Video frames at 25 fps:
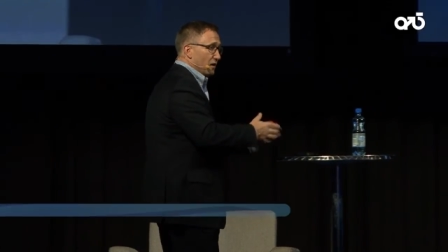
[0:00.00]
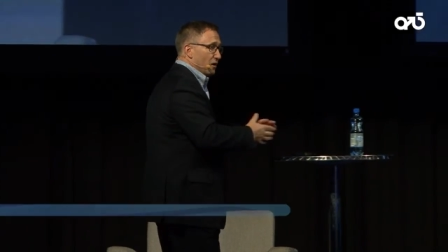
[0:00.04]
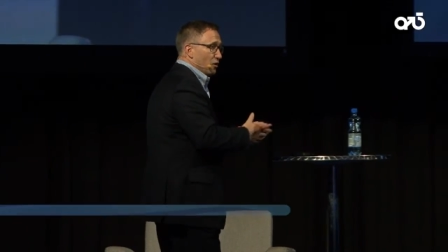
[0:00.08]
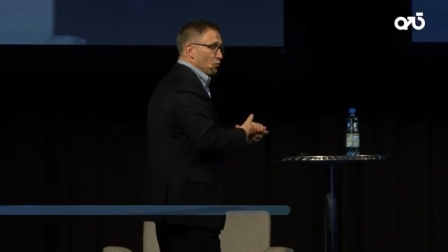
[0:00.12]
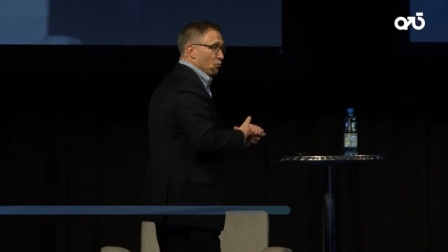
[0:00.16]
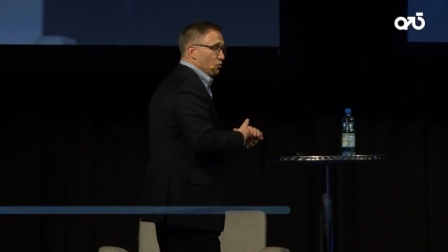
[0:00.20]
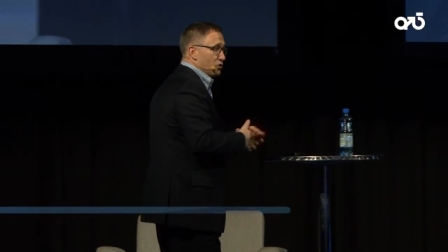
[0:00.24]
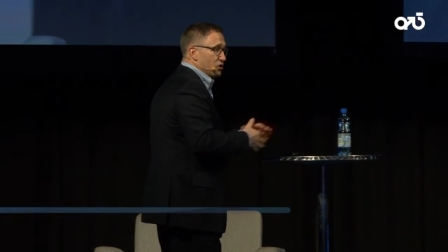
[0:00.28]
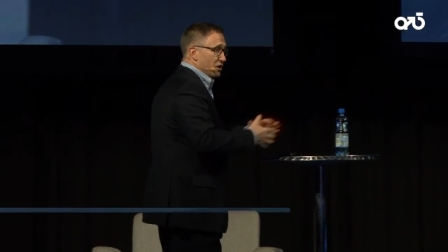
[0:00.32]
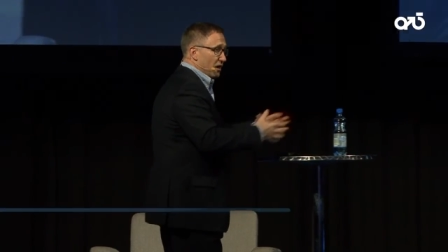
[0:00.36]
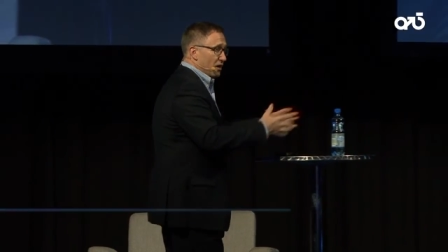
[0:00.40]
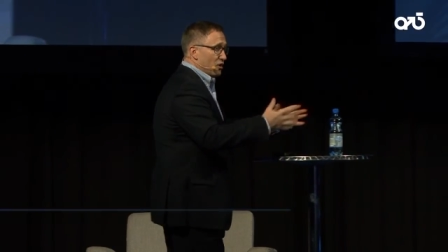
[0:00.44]

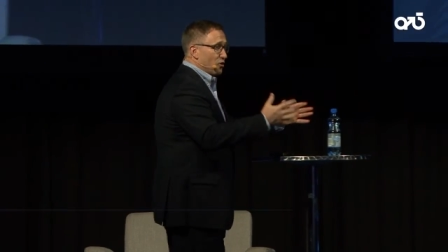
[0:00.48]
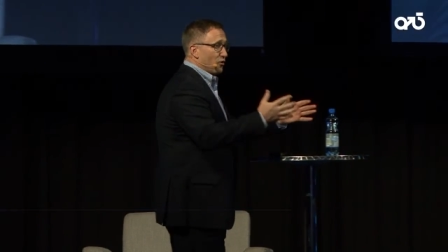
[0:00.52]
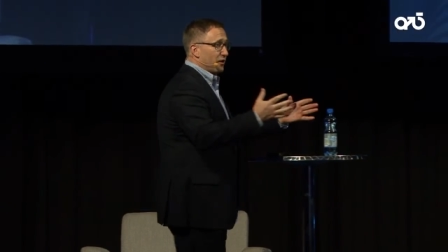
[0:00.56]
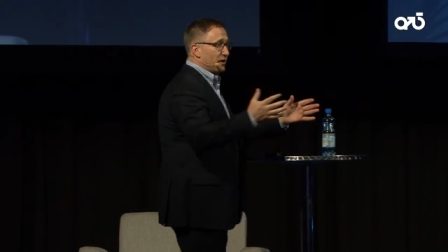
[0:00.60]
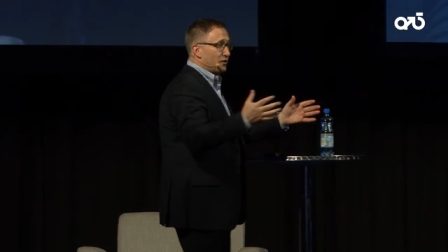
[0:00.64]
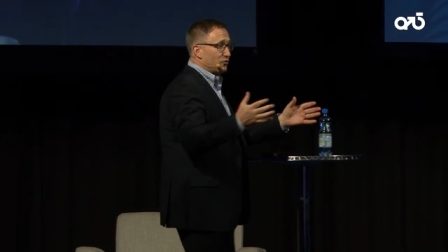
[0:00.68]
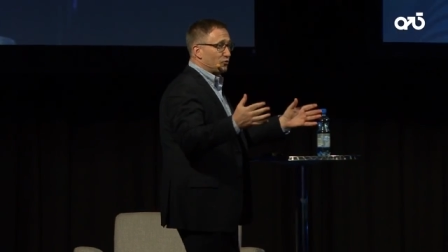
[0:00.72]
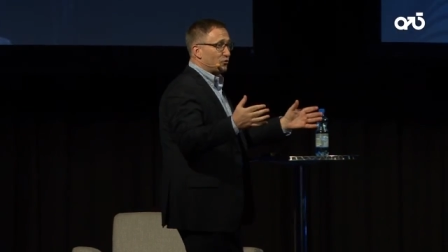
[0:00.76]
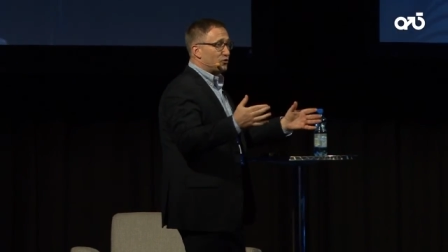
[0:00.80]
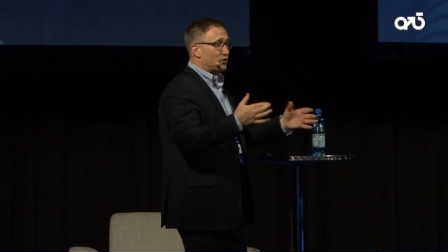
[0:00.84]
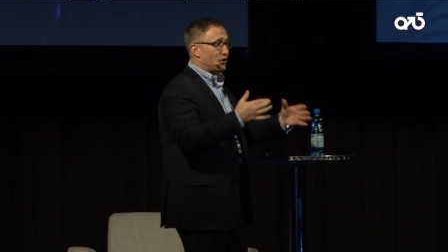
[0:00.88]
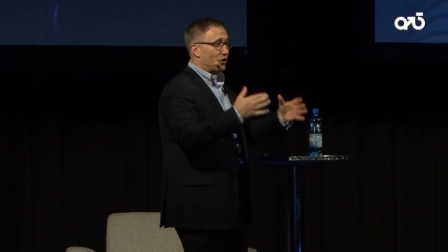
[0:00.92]
which are going
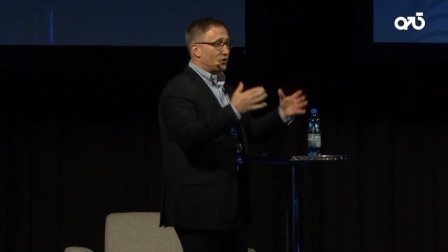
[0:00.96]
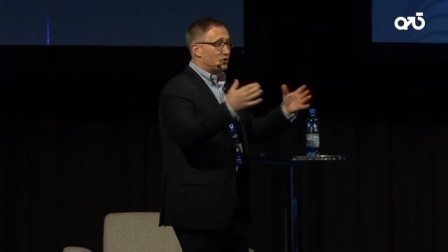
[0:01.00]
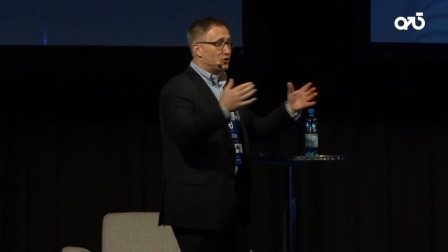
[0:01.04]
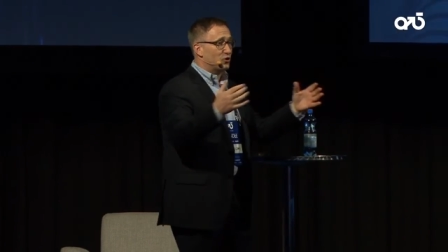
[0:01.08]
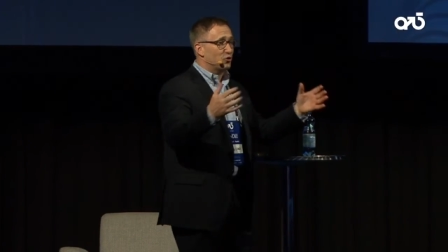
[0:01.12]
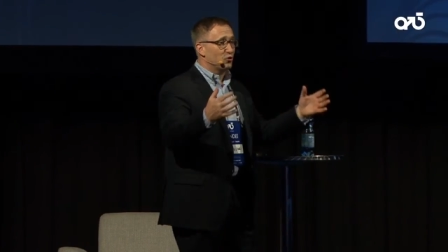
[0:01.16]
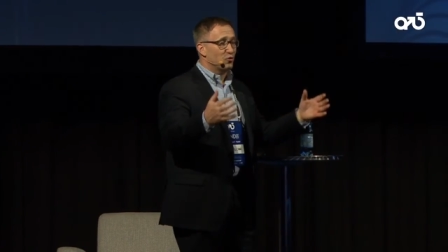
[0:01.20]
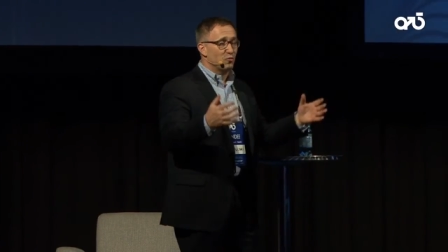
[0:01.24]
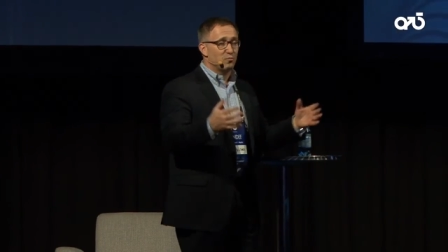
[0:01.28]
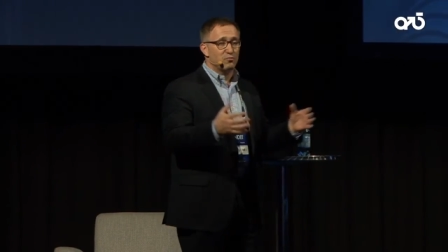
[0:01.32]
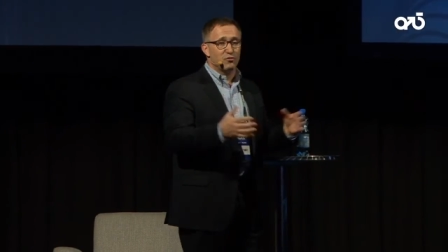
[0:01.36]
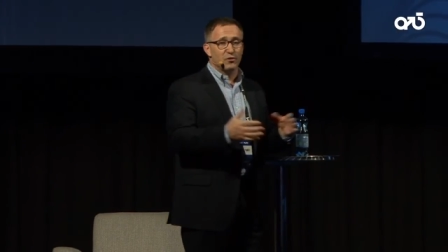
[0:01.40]
to touch
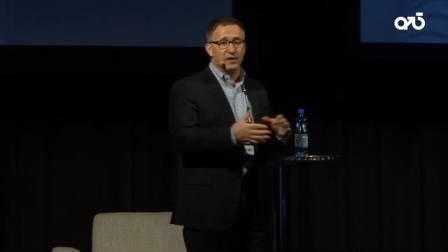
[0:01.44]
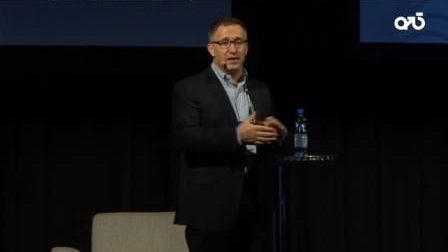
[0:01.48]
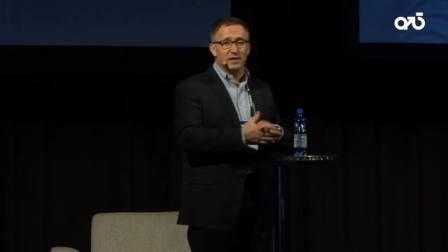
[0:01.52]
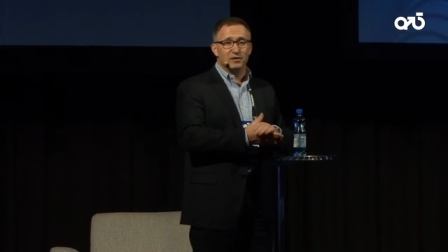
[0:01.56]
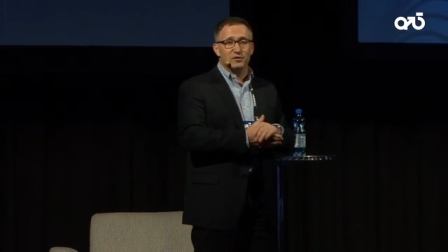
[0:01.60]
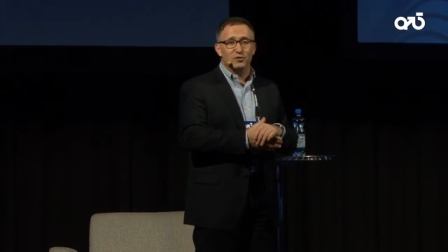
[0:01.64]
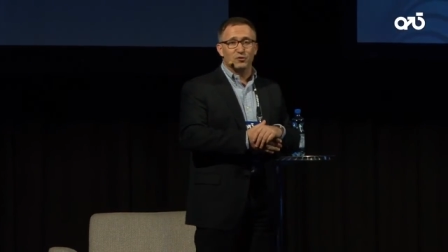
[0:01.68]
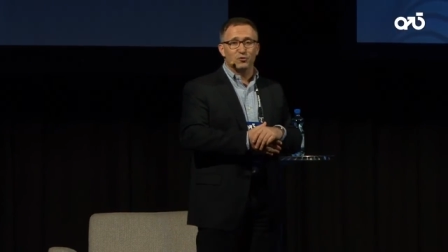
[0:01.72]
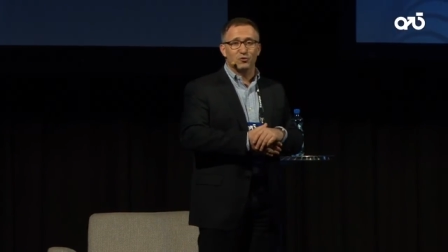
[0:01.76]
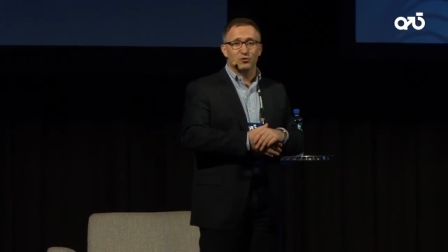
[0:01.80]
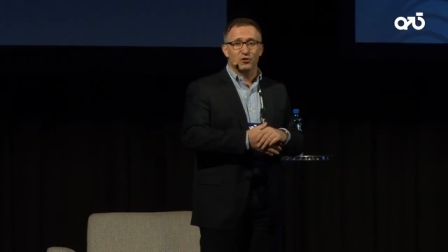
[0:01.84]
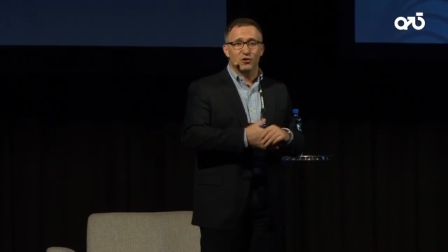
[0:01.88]
you pretty
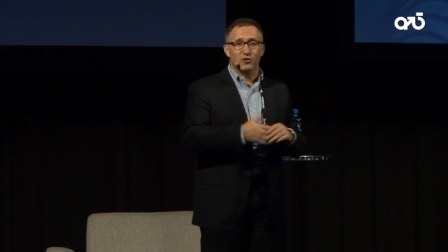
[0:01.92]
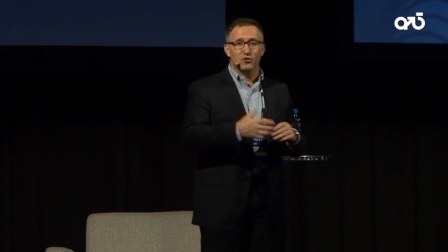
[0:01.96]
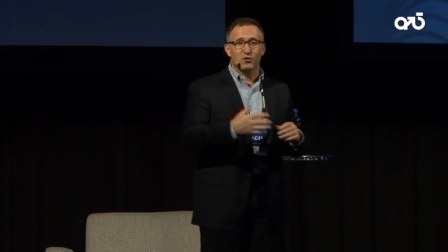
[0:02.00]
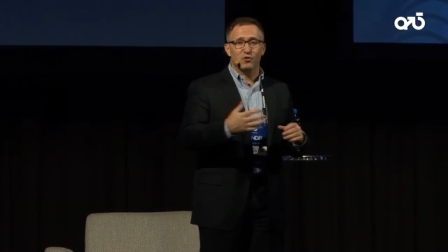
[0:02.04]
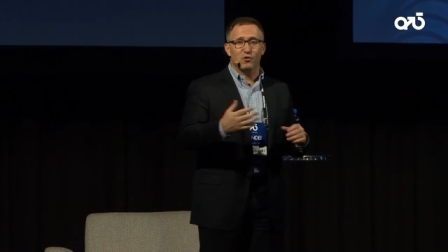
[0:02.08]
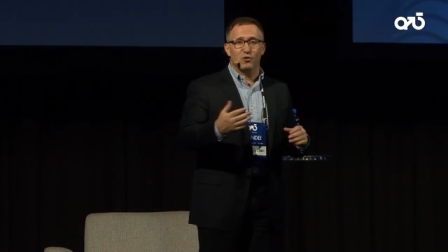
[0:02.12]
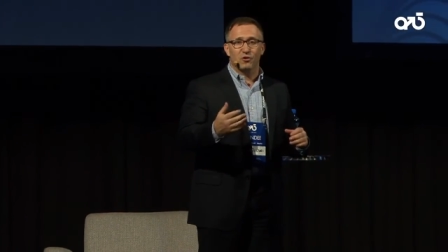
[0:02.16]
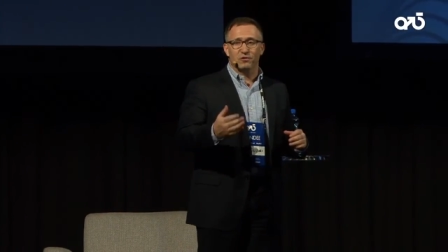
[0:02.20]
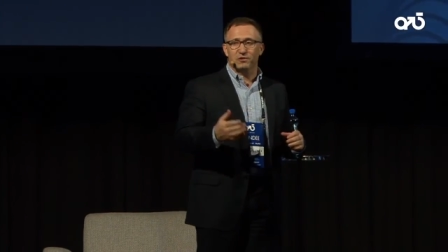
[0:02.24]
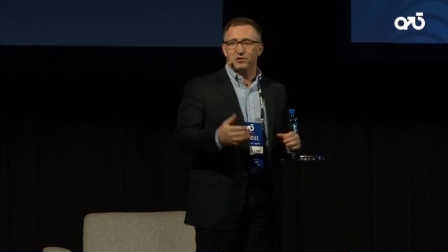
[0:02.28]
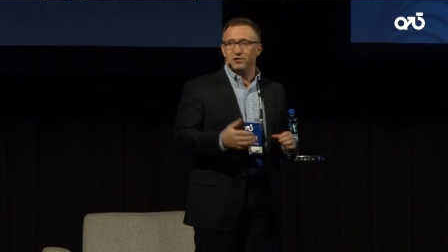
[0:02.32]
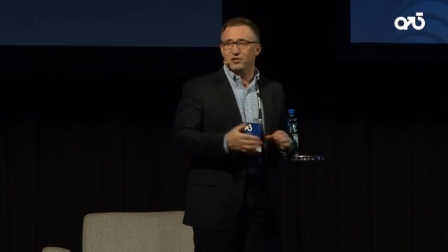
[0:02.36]
soon or
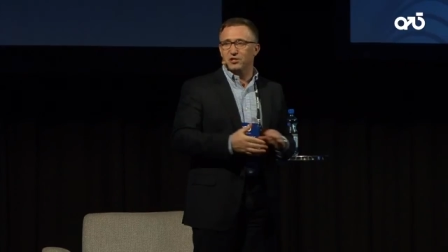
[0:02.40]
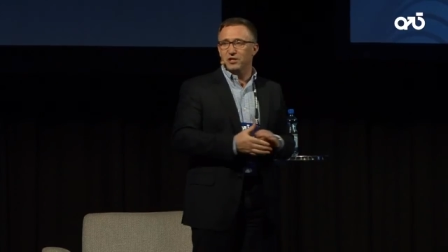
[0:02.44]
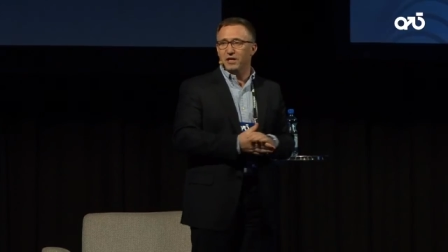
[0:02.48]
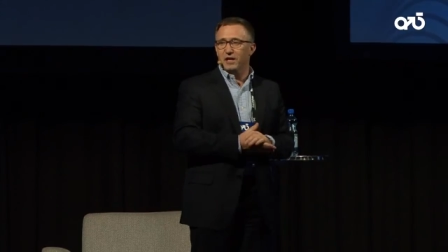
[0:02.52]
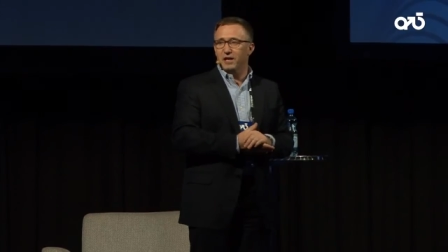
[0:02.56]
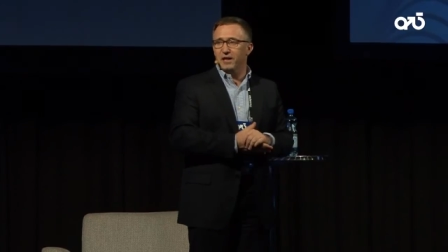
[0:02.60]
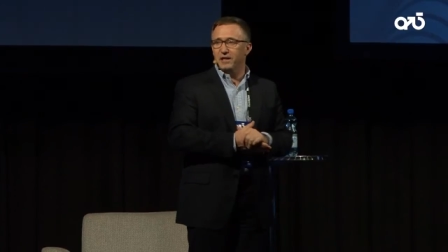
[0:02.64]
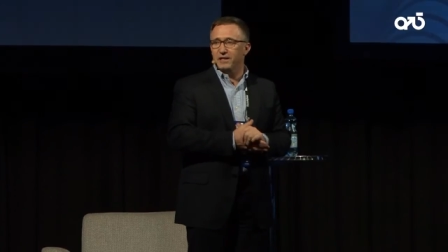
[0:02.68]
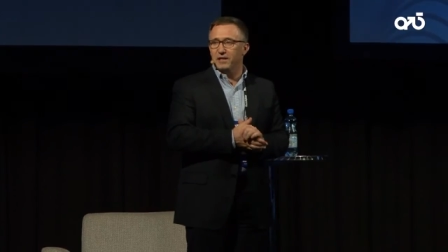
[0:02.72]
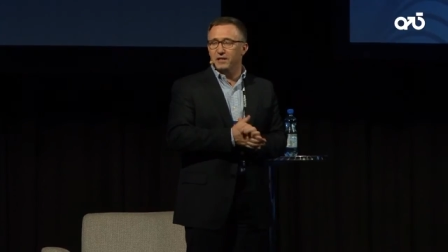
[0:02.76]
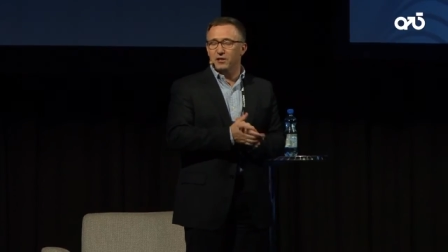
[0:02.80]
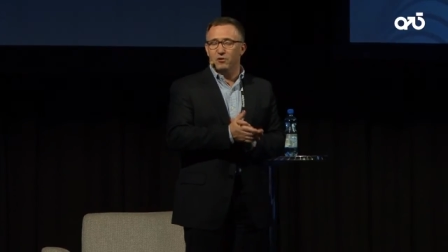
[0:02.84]
your
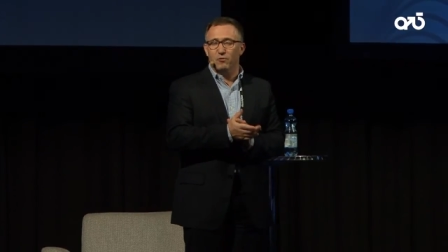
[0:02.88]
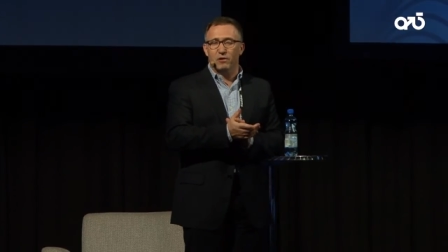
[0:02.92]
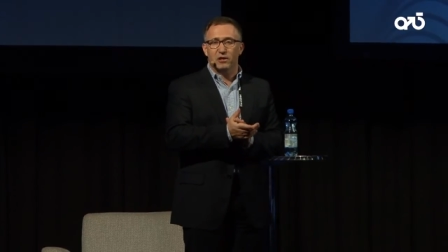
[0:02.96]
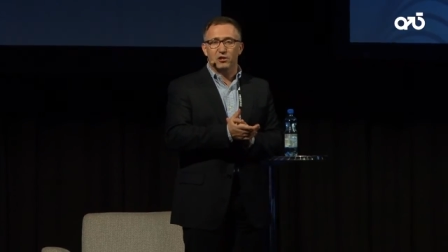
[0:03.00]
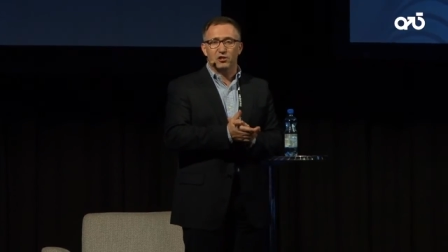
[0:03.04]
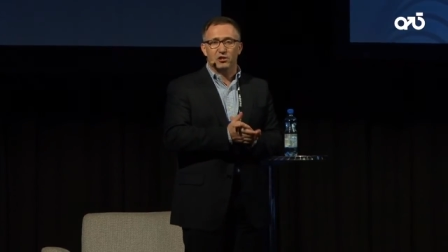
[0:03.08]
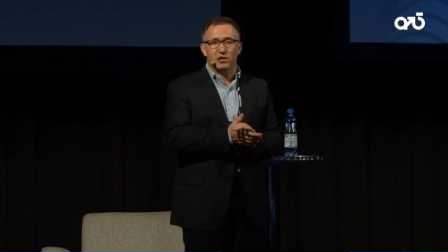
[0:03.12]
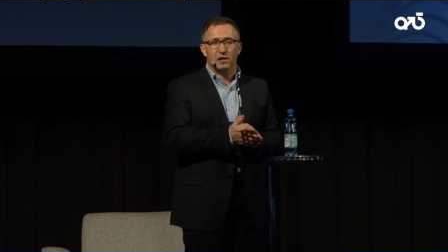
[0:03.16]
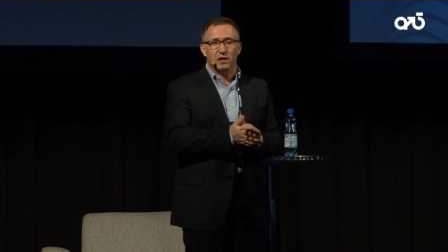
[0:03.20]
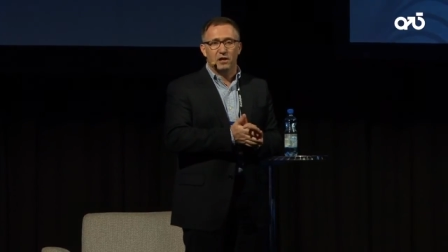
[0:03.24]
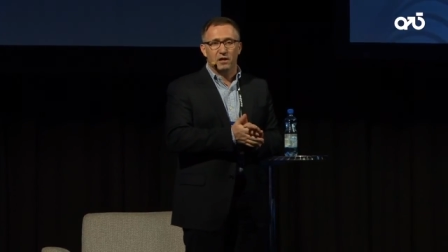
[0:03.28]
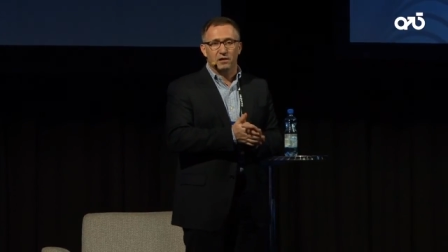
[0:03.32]
child and
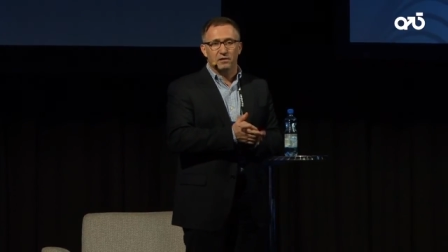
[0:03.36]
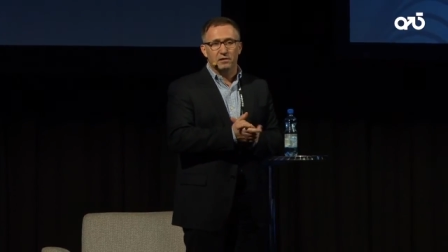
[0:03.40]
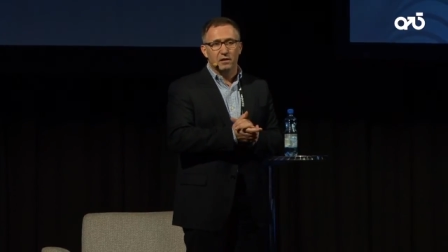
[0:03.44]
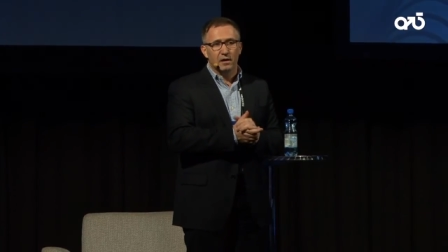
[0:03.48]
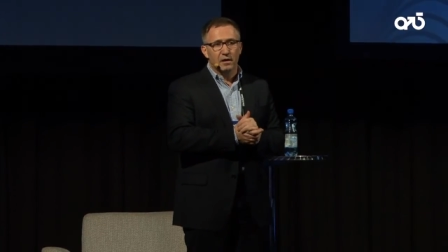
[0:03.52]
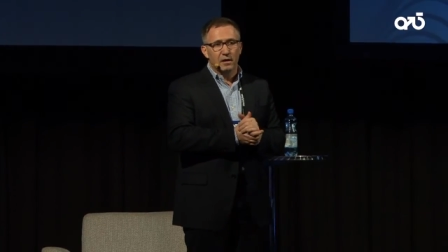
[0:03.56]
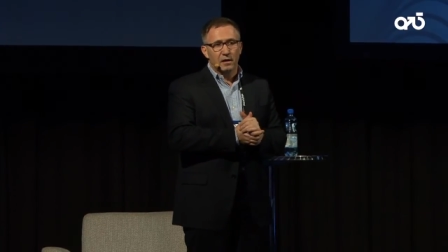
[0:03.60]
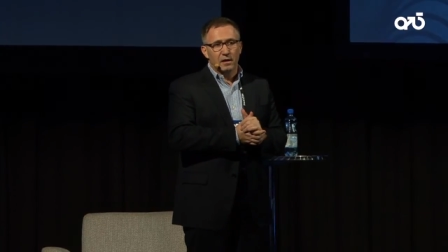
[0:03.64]
grandchild.